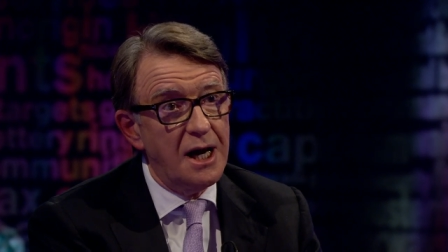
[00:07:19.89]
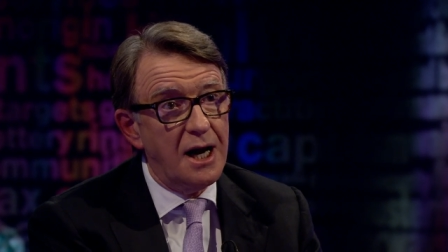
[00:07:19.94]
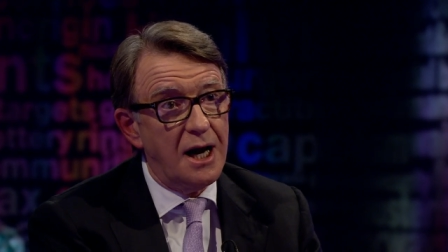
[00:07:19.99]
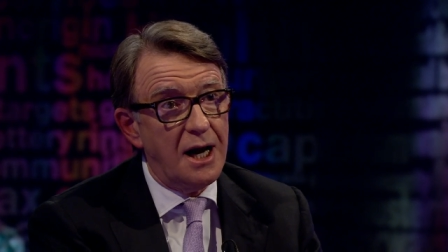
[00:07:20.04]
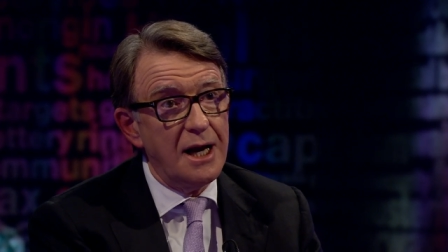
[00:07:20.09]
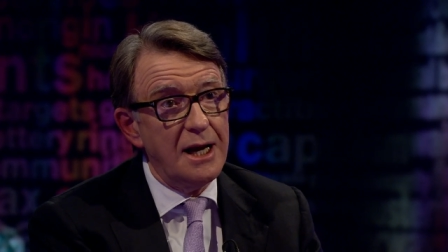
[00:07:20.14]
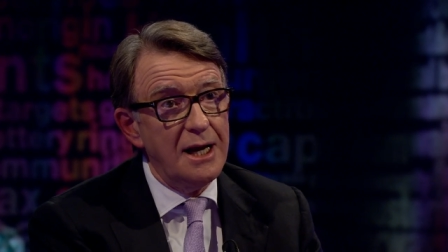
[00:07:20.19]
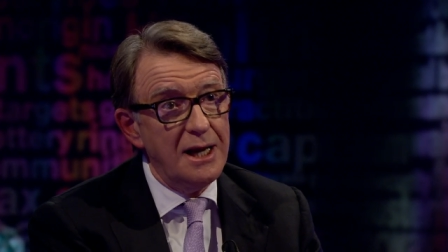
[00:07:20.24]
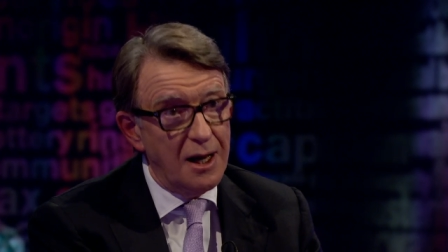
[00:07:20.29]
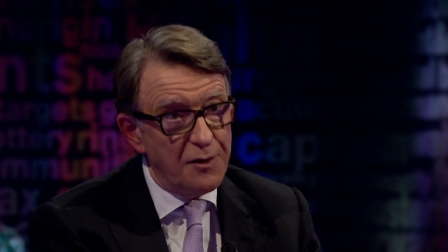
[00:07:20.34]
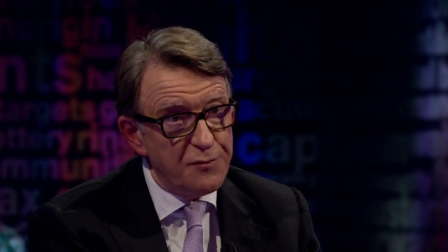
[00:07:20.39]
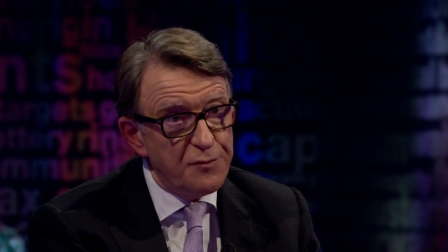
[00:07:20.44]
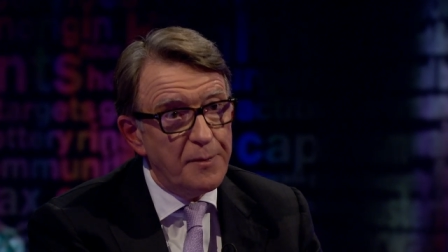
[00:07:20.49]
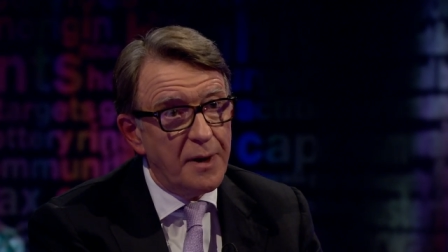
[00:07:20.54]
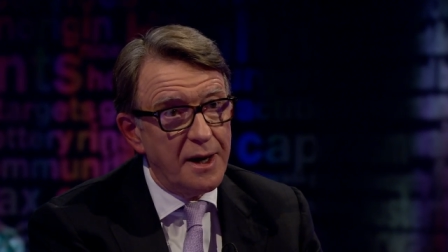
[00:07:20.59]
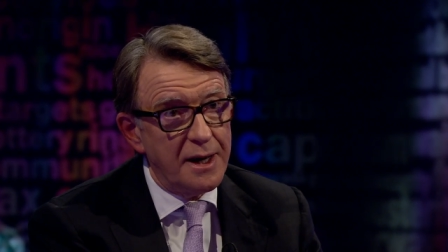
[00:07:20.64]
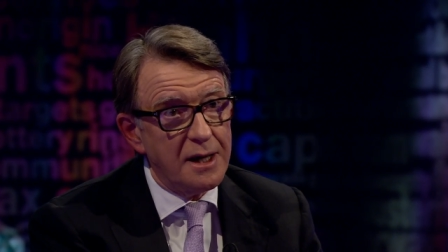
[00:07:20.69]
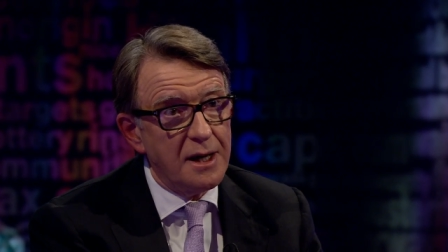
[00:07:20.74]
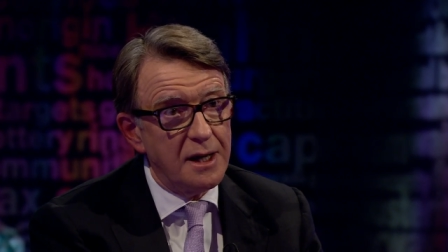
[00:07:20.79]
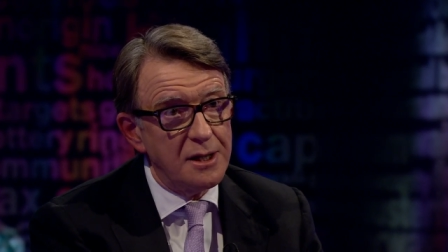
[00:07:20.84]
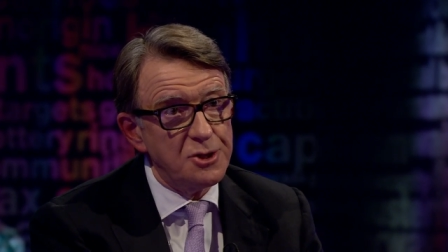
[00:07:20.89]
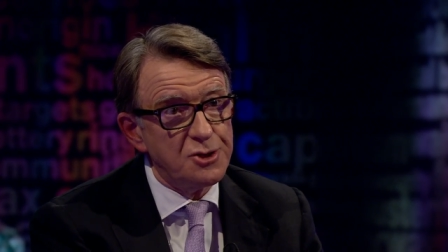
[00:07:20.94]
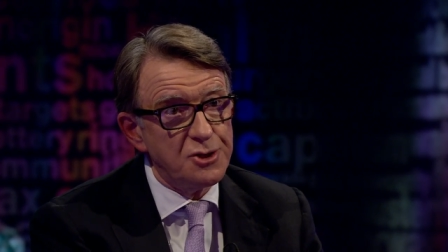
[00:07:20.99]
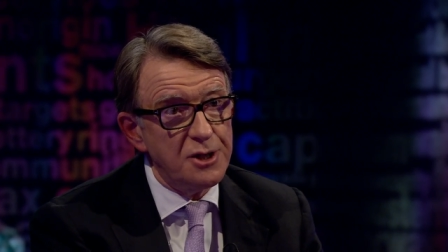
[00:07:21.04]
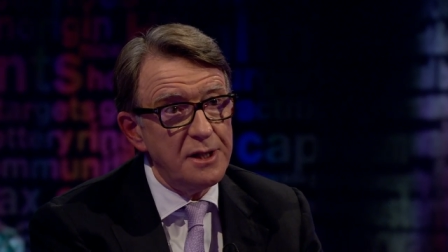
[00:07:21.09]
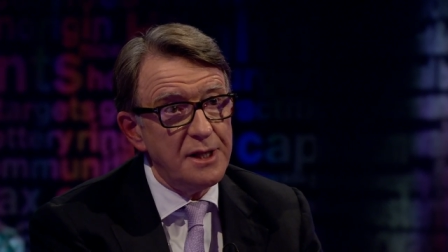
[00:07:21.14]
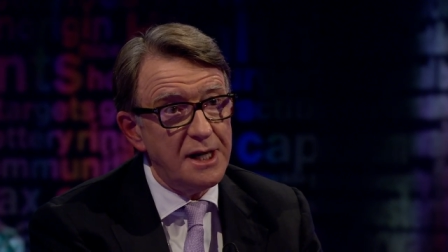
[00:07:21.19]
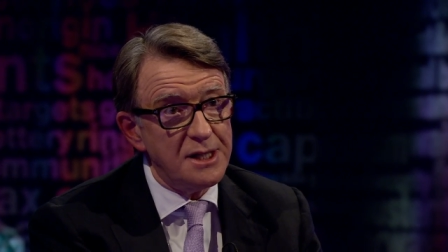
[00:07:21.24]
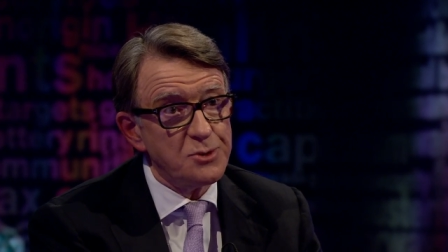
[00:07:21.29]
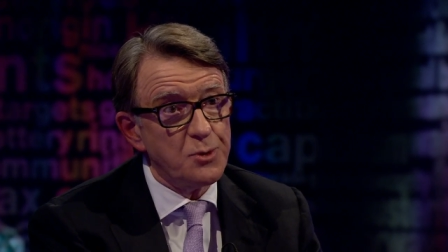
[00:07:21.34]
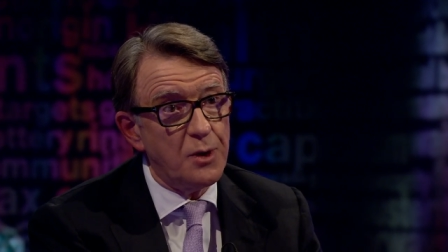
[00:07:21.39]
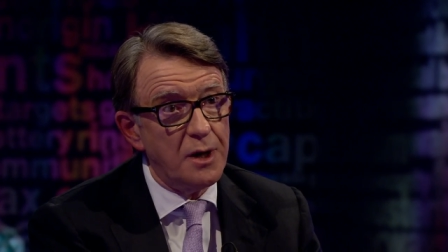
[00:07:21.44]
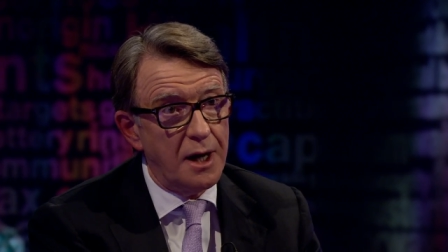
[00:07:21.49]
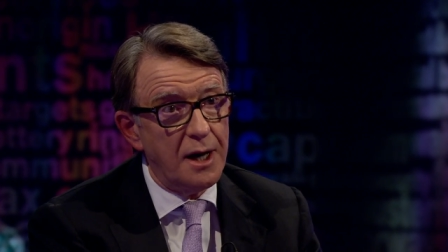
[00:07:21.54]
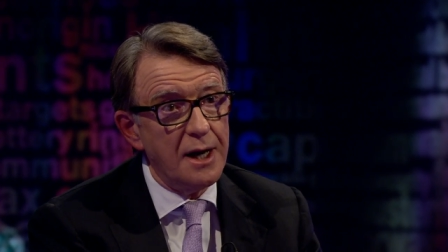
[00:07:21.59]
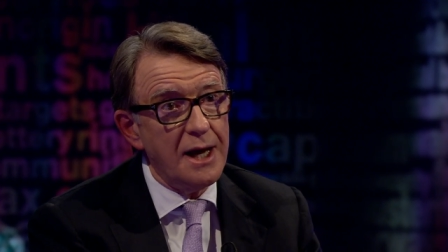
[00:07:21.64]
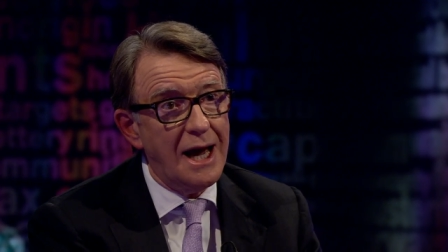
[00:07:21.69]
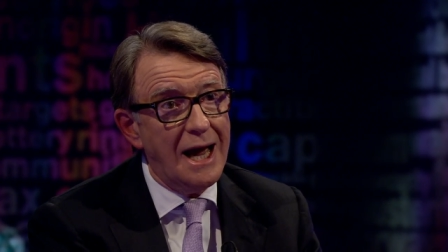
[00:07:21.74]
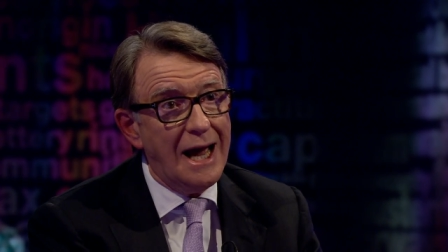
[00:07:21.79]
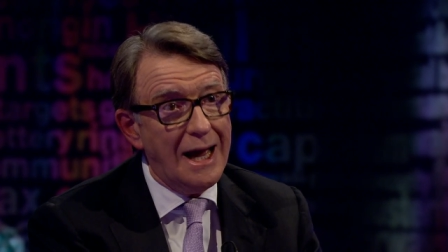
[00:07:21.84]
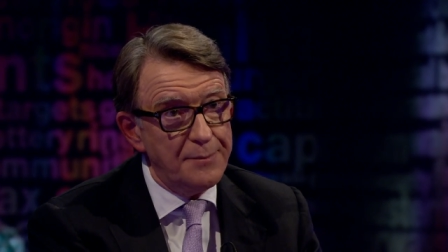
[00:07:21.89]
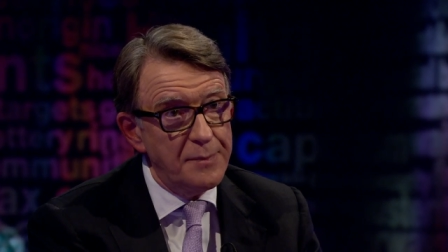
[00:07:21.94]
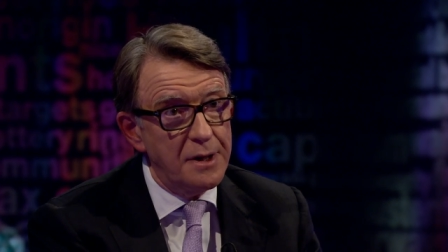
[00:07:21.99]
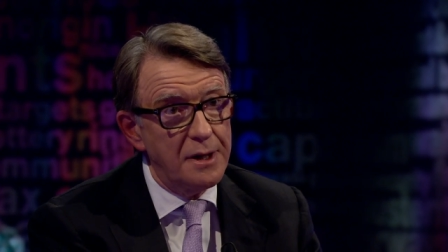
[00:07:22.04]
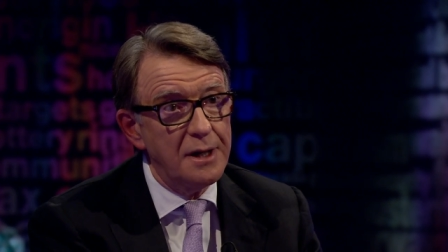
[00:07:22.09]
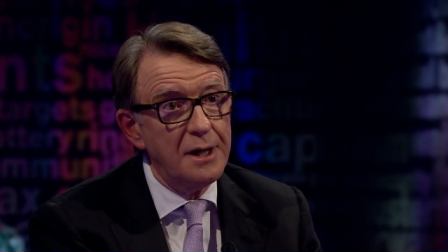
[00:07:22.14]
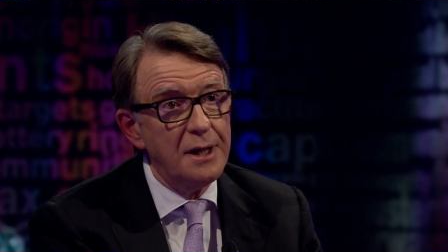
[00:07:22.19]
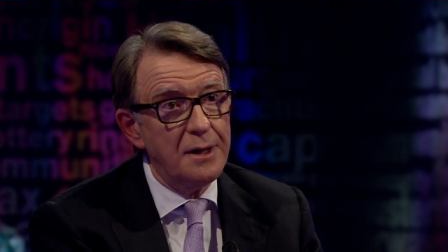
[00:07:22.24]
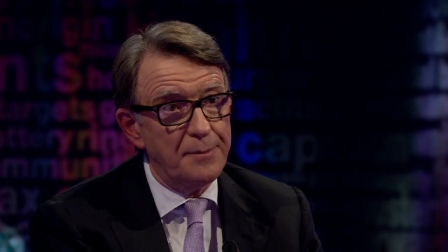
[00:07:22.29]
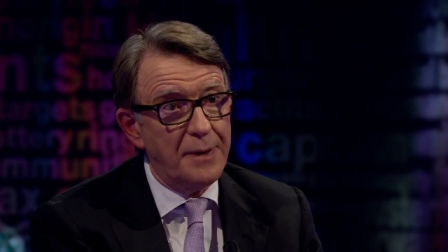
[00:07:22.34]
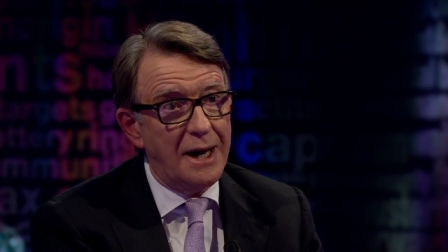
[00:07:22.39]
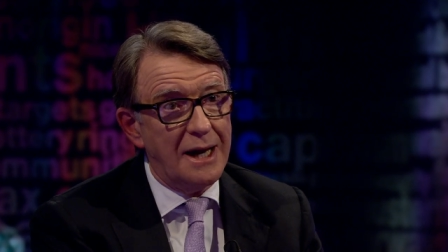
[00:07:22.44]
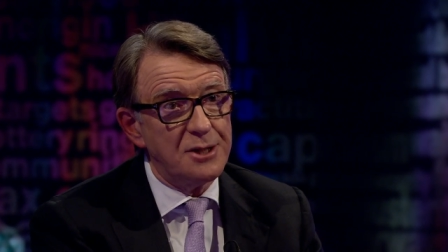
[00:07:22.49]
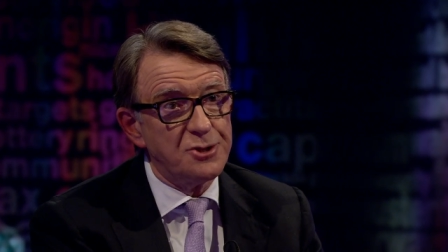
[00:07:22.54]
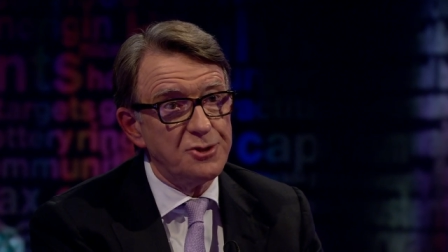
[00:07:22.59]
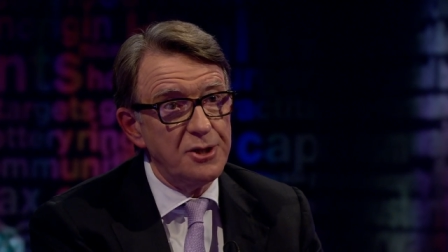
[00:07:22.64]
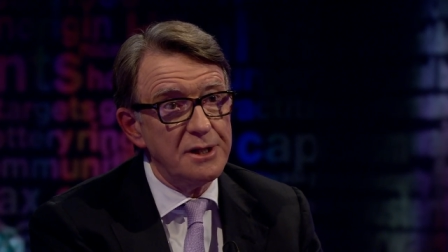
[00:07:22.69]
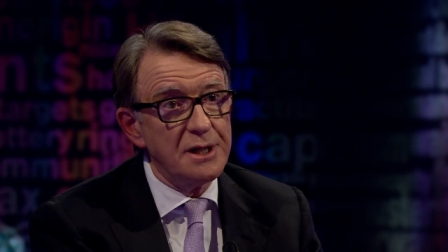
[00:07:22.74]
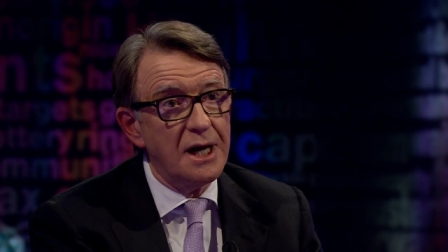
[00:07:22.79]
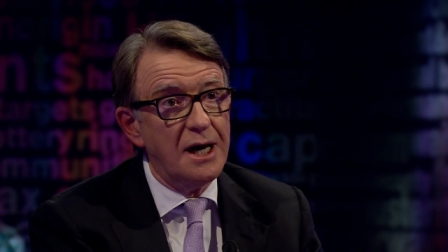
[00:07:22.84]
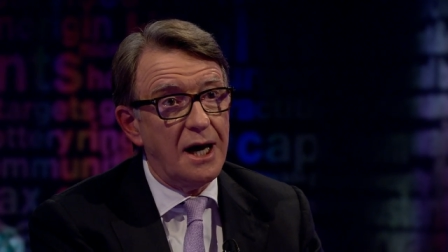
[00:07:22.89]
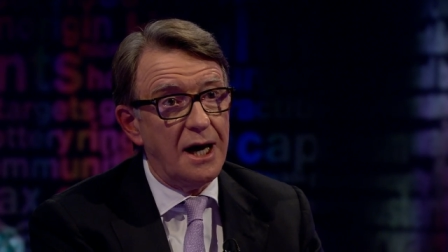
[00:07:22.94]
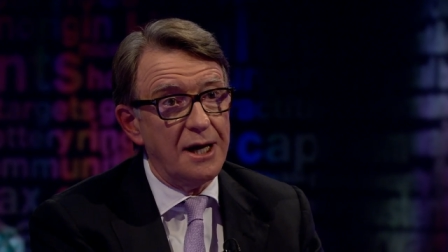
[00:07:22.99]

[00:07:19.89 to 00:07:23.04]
I love my country, that's why I am a patriot.